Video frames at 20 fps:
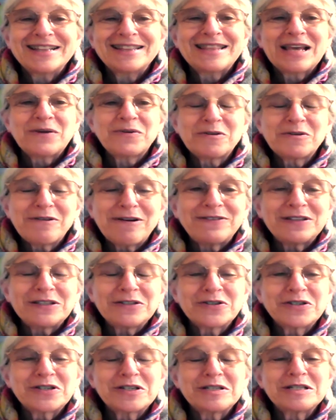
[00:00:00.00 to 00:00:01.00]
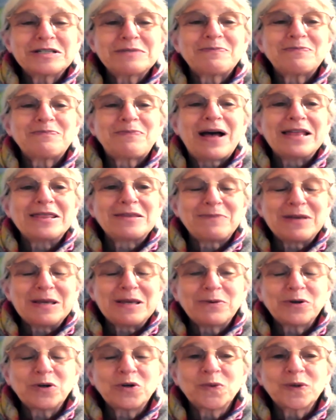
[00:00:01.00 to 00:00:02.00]
They were revolutions by the
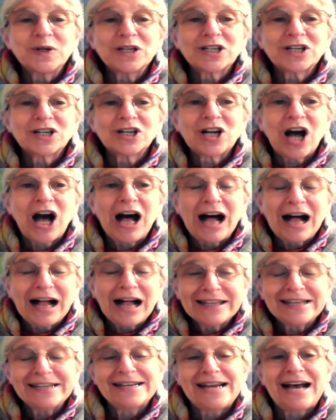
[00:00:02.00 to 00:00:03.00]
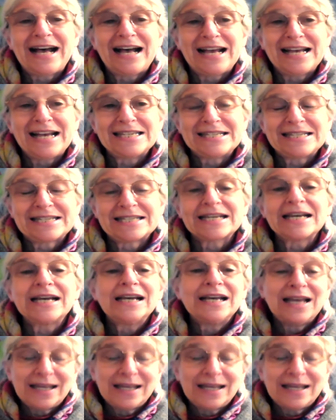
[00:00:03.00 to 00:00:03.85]
people who were colonized.